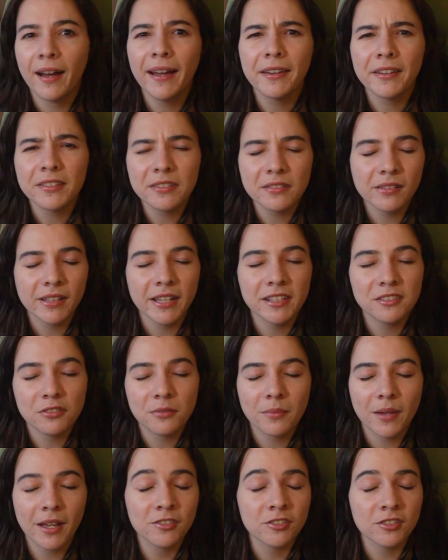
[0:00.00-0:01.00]
I also like to
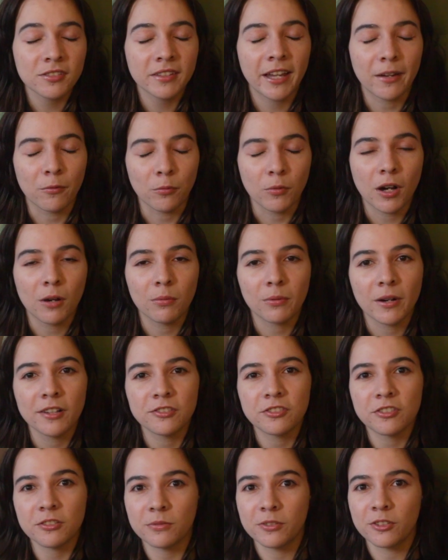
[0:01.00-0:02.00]
imagine that while
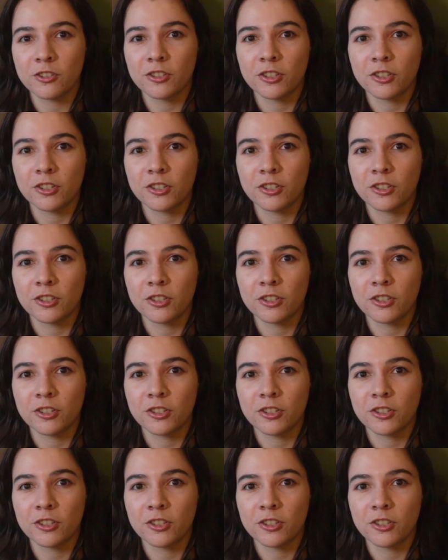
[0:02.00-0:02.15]
Roger was